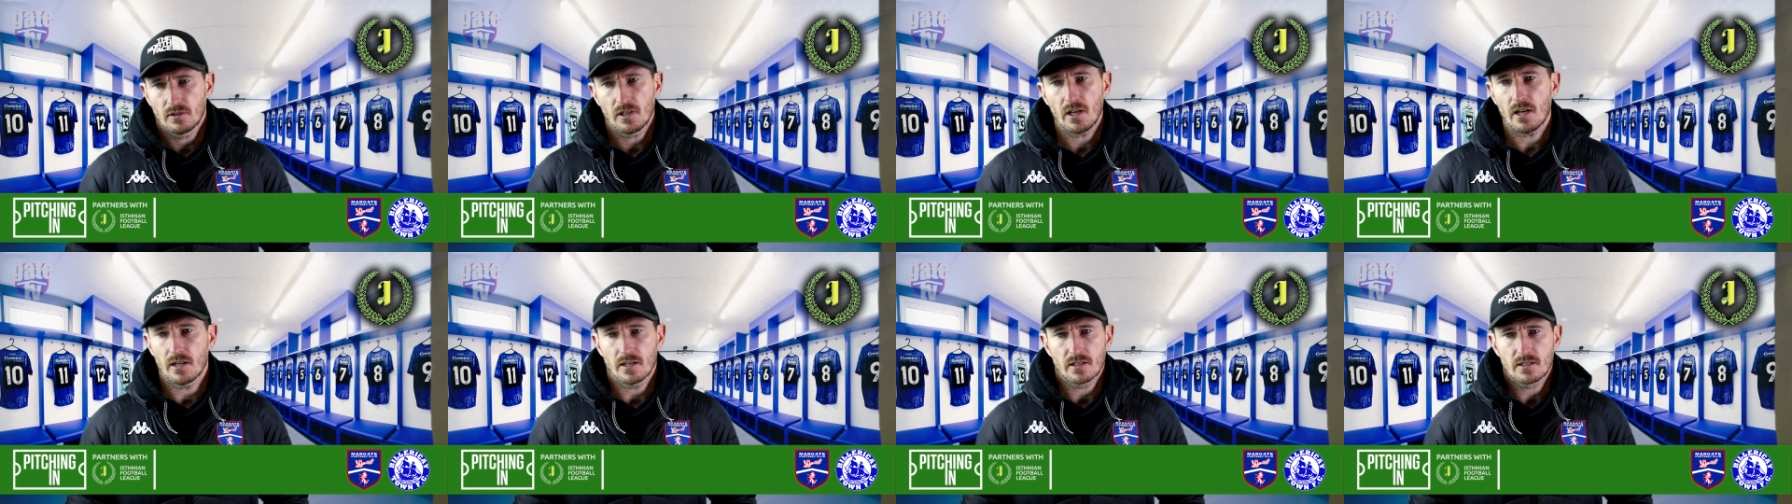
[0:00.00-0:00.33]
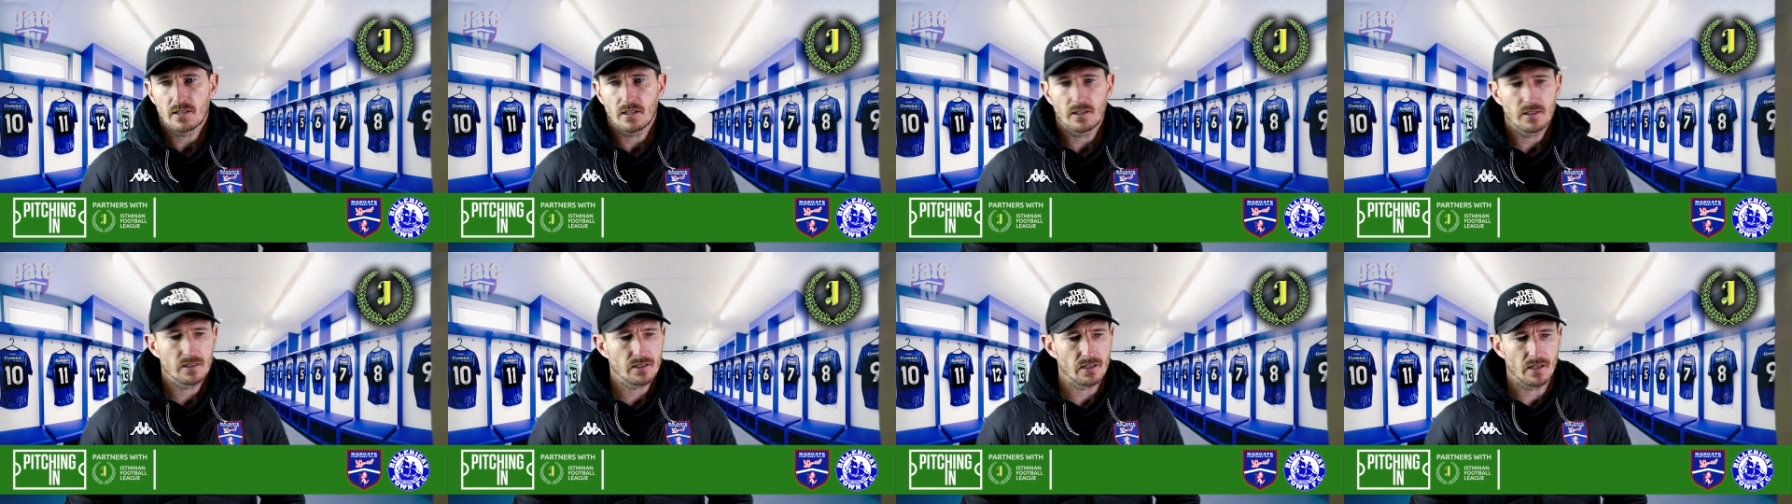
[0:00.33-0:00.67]
Yeah,
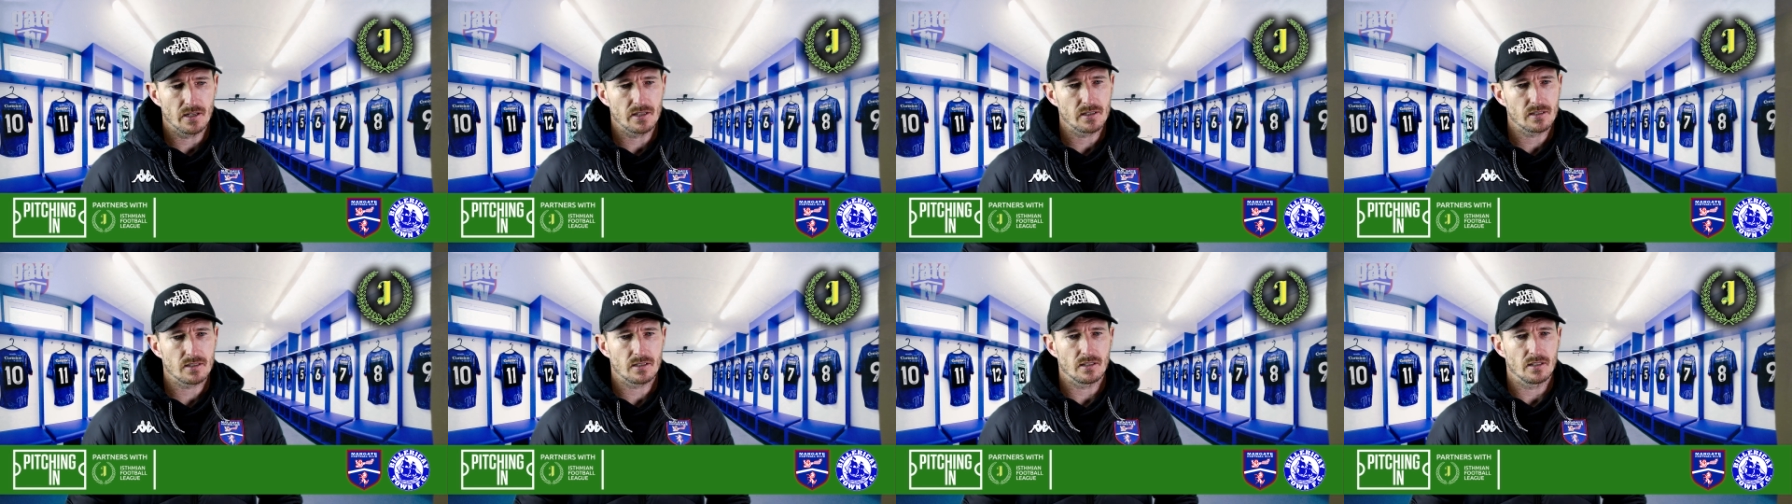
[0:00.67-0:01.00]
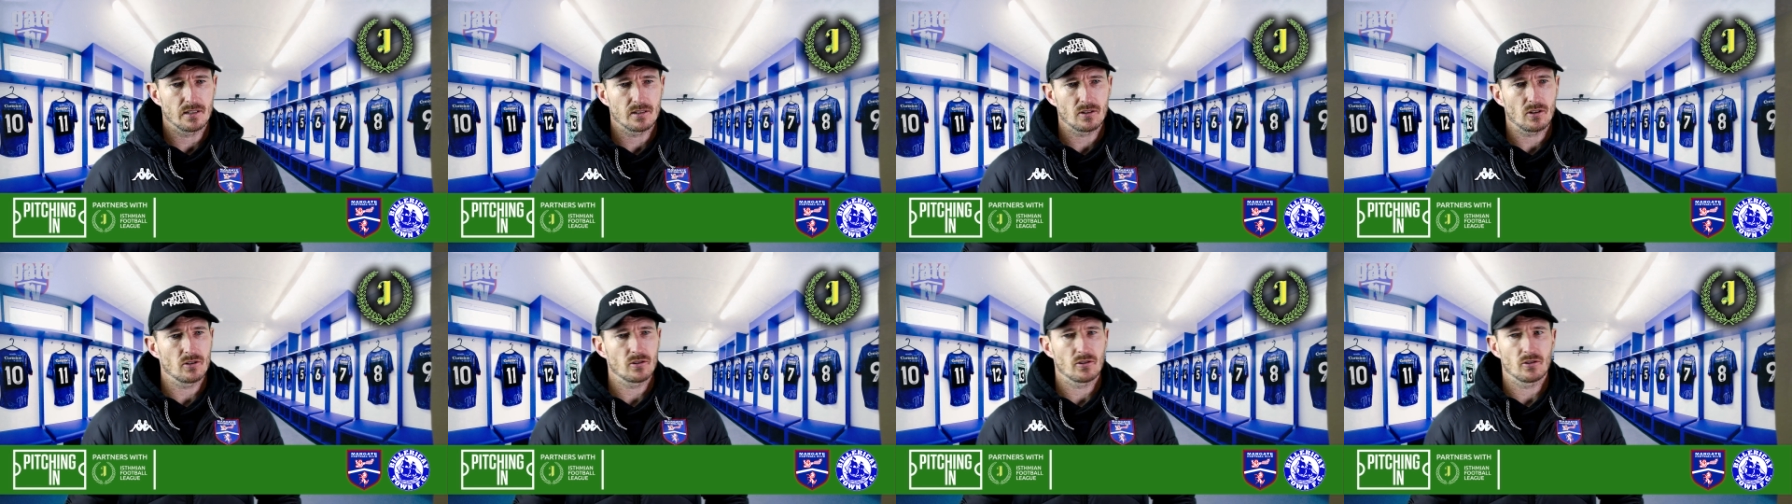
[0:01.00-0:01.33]
it's, it's,
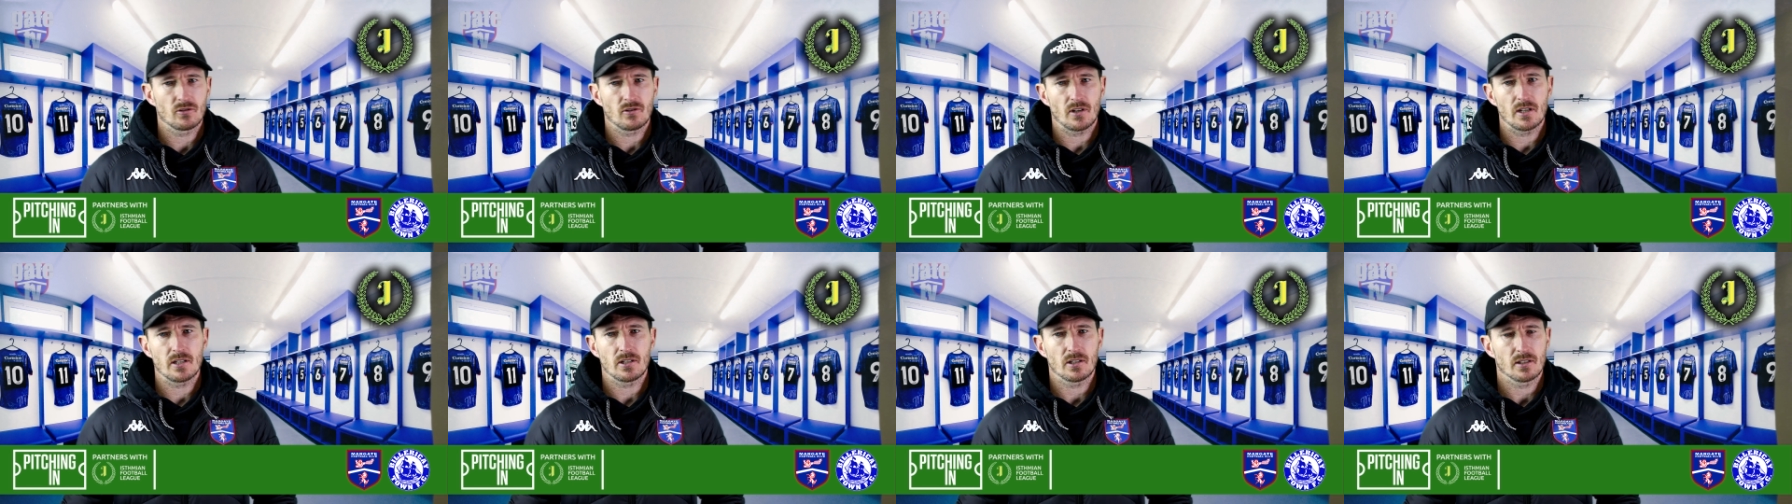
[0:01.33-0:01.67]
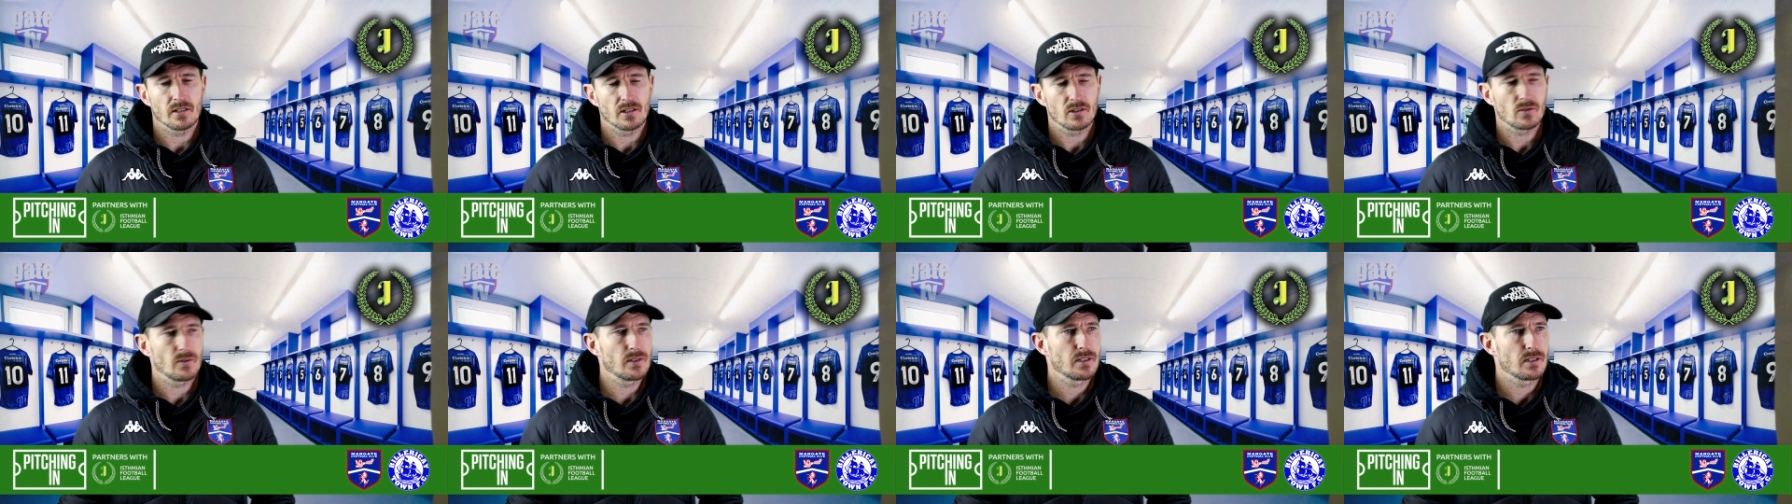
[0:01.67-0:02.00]
it's concentration,
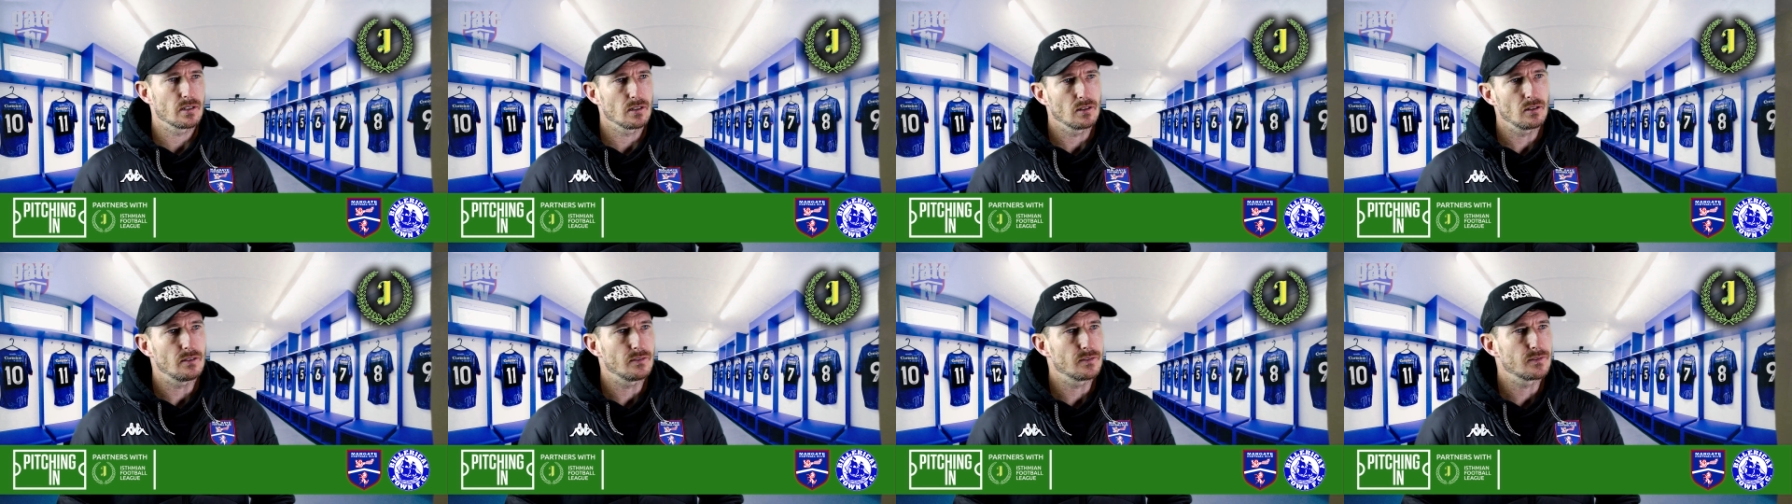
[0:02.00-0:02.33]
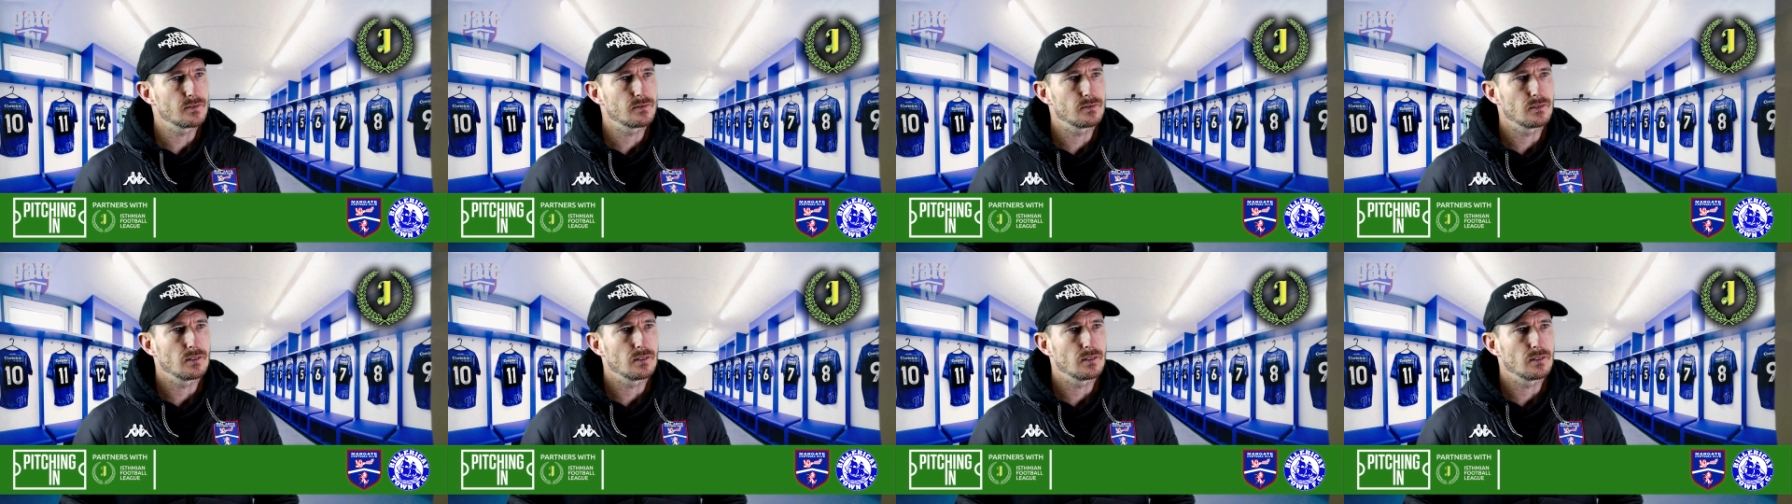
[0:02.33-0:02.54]
it's switching off.